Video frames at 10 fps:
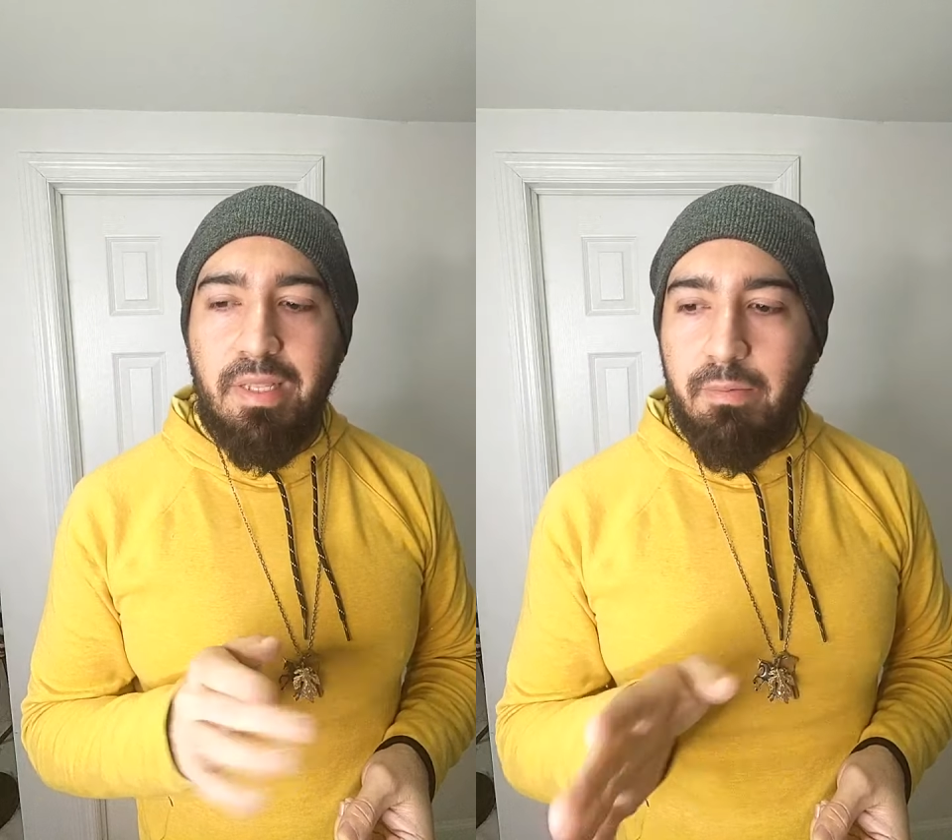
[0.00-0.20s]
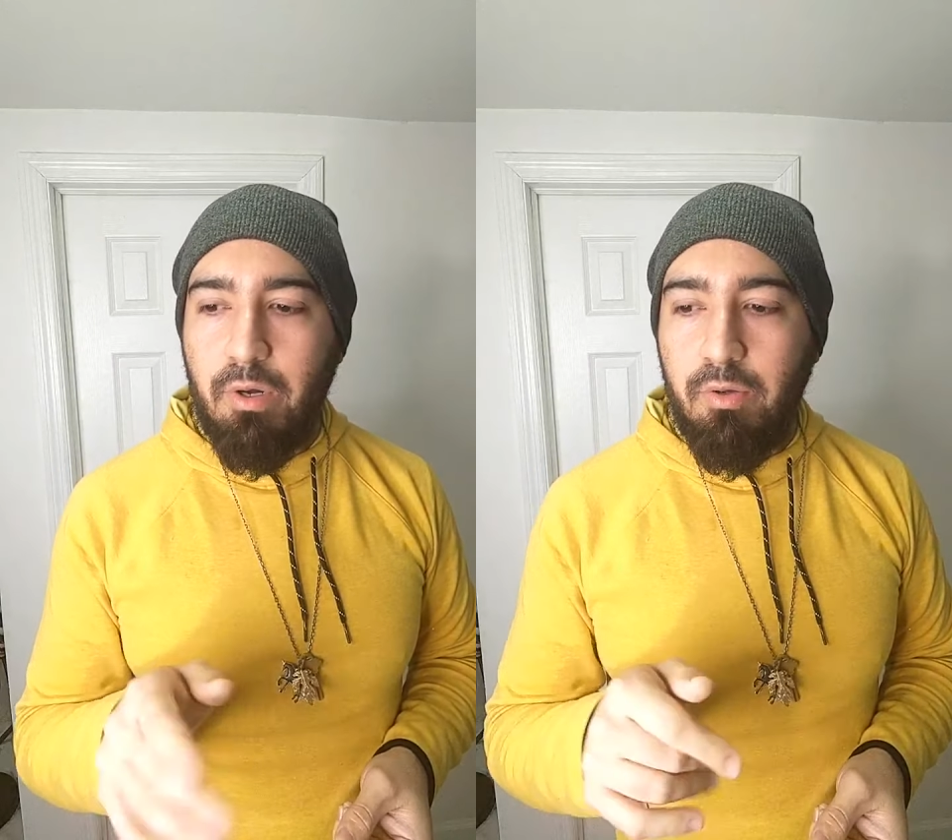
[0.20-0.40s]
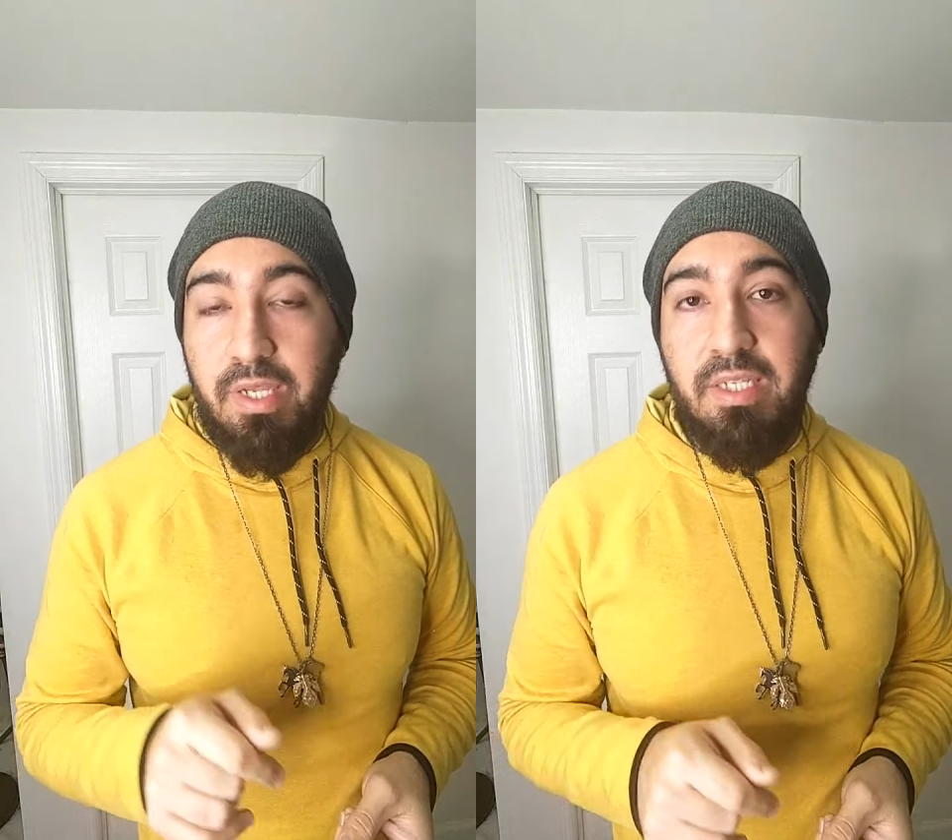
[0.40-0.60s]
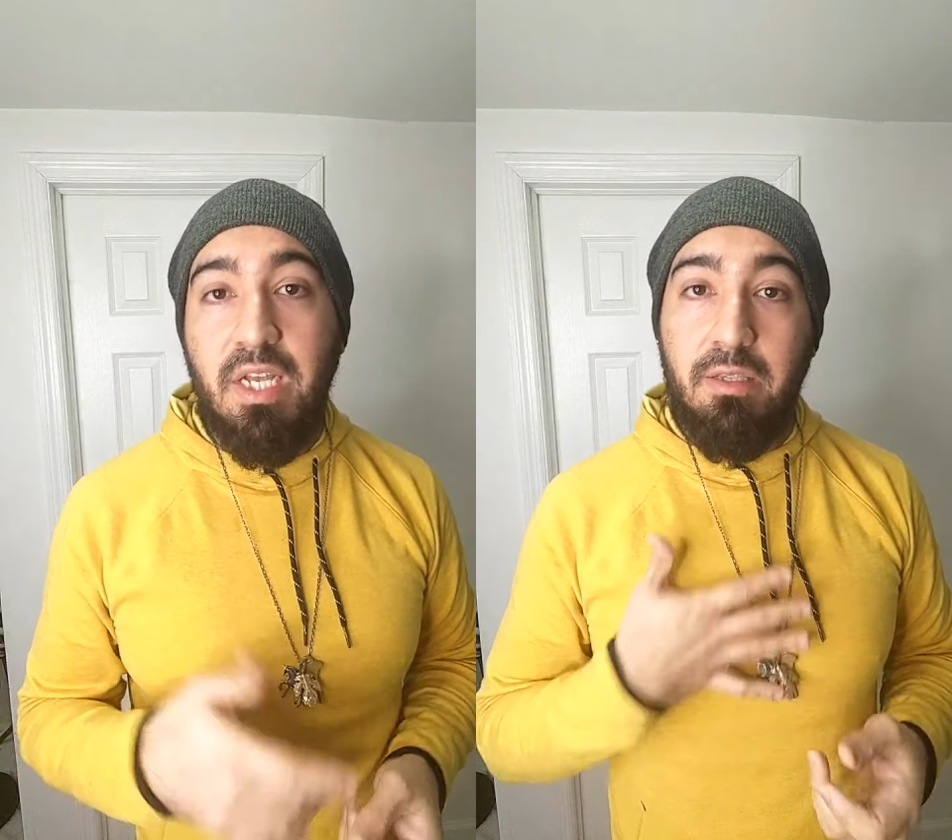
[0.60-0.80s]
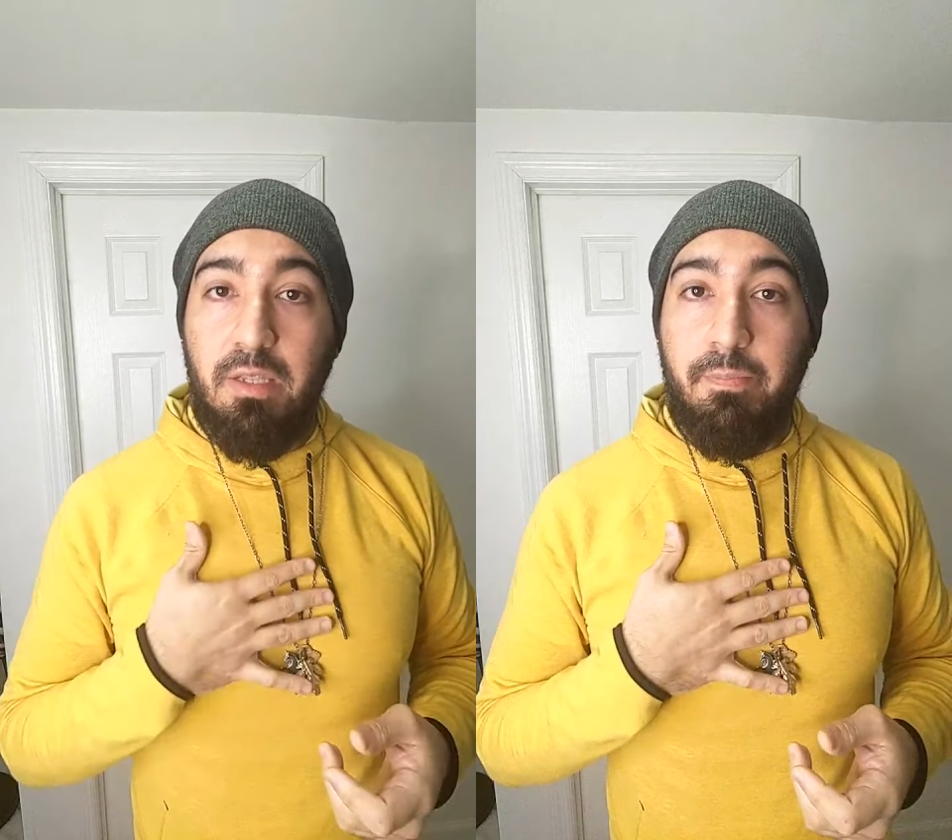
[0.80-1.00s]
about this,
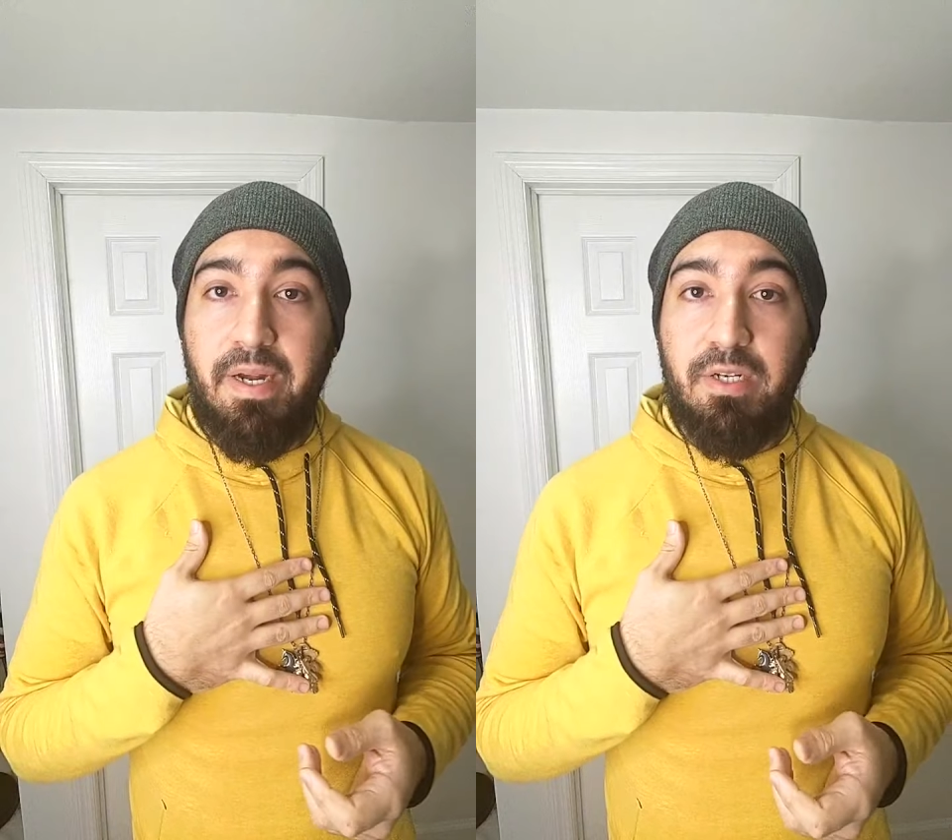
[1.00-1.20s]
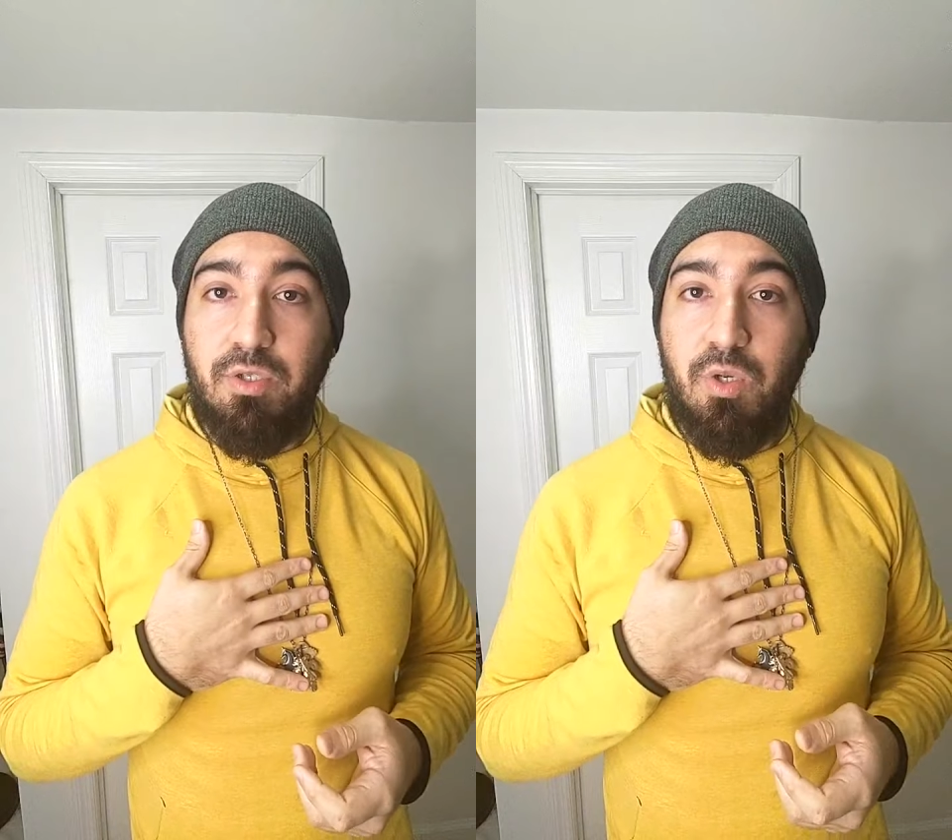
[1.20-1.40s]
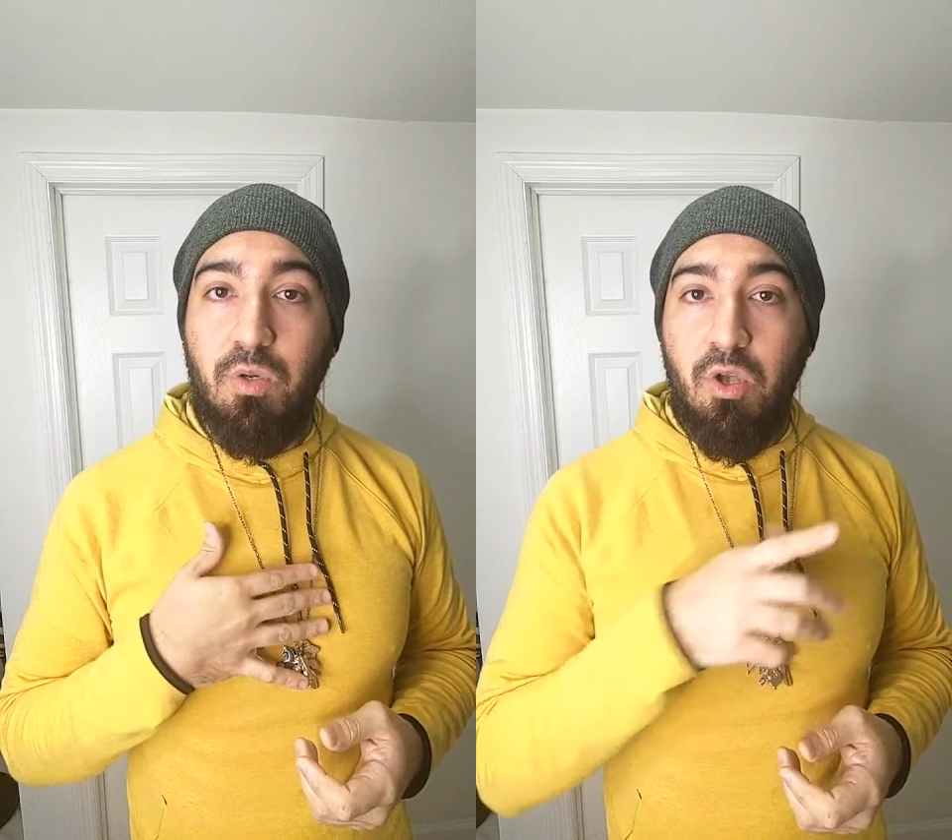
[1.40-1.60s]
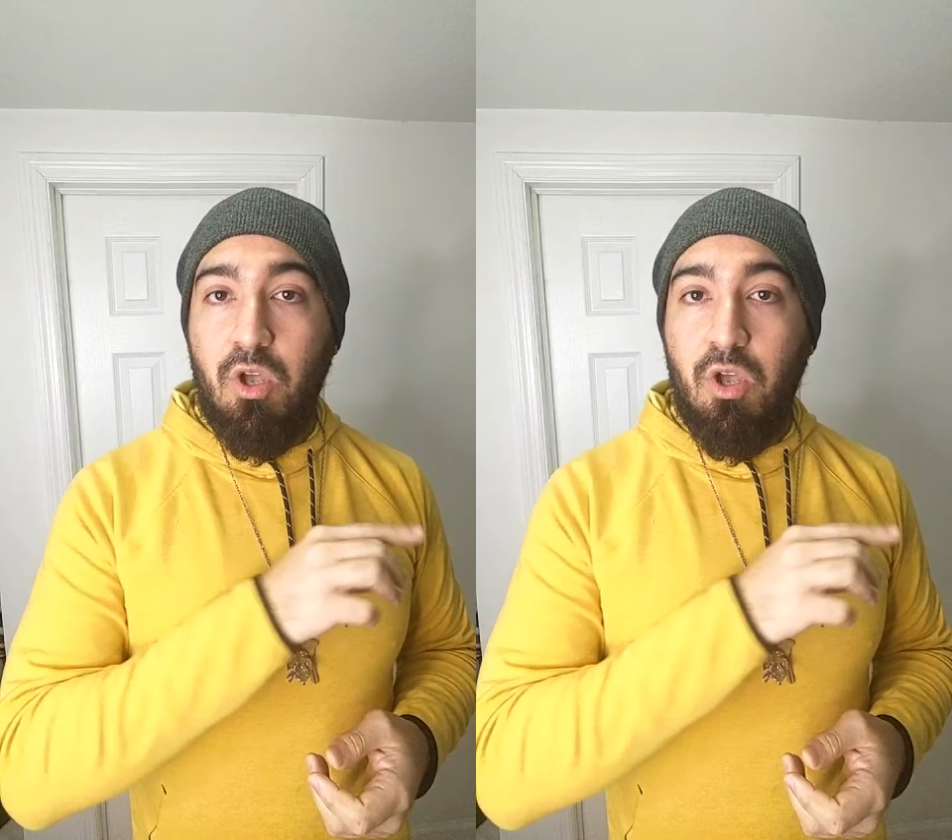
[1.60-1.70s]
and the person